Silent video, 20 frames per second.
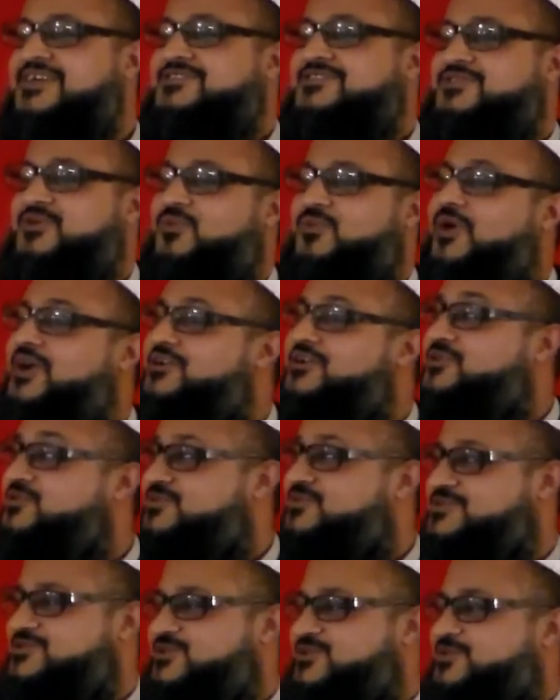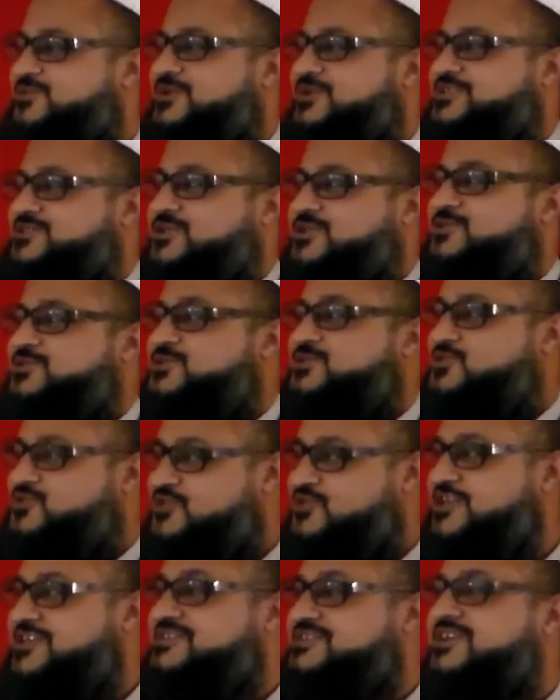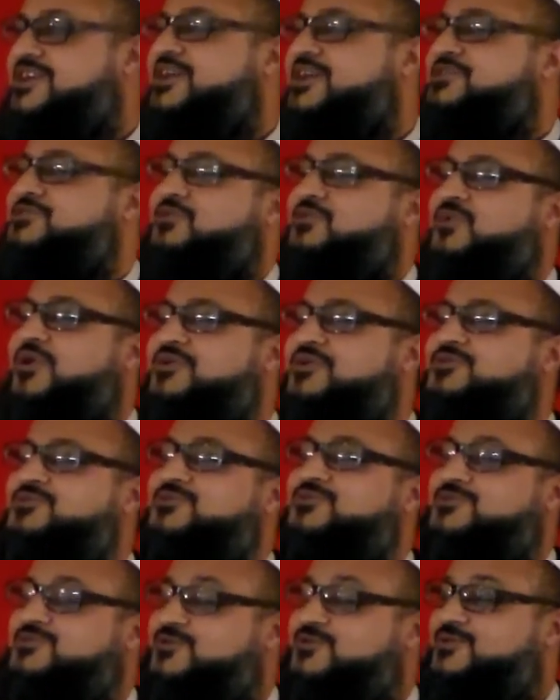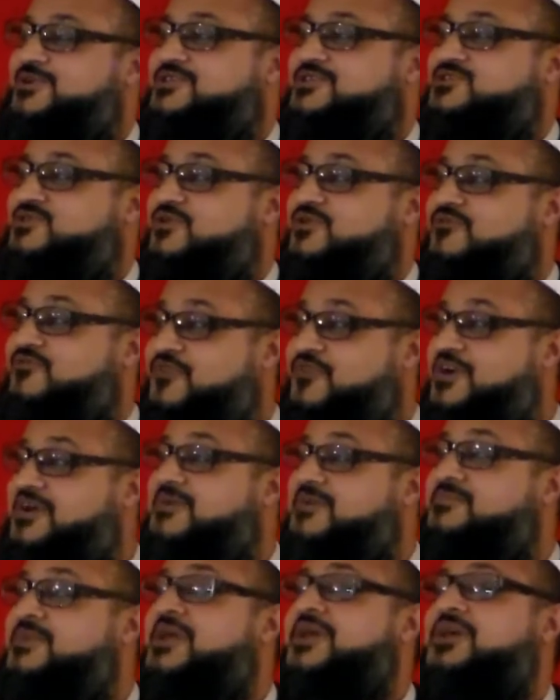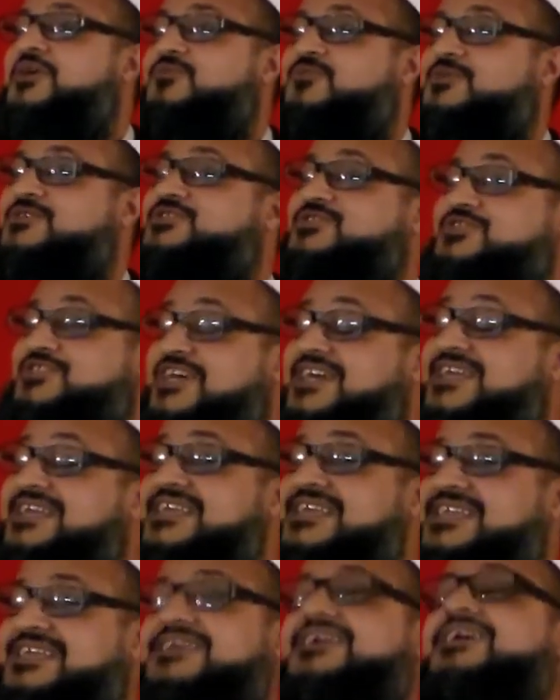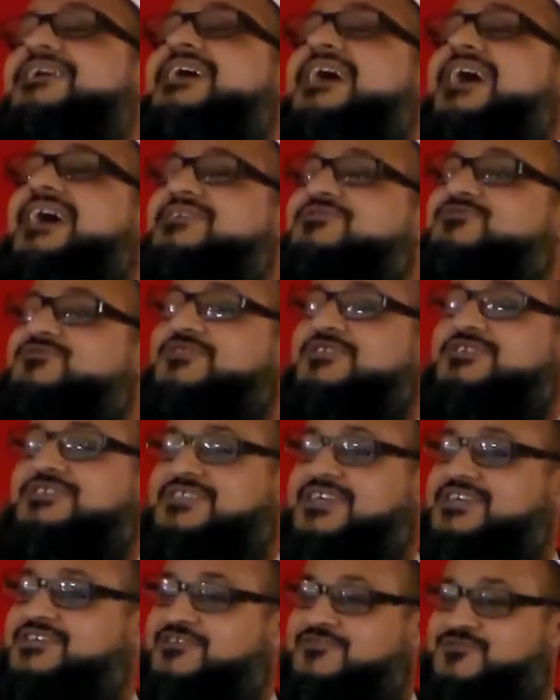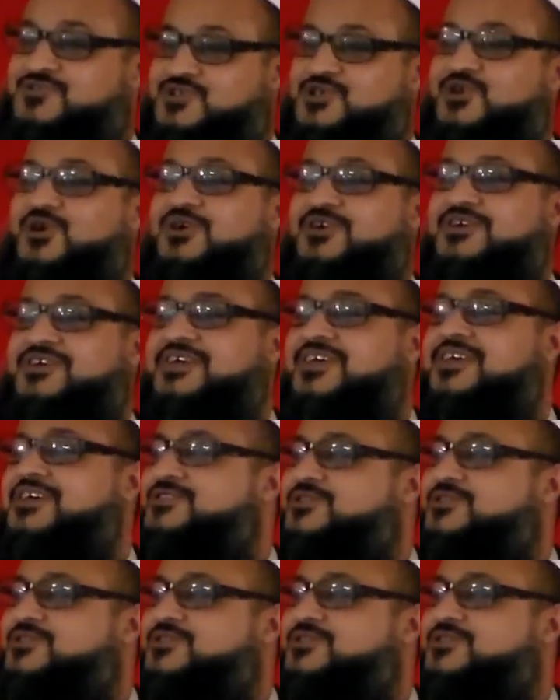the one who was always so strict, the one who was always so firm was suddenly going to enter a state of shock.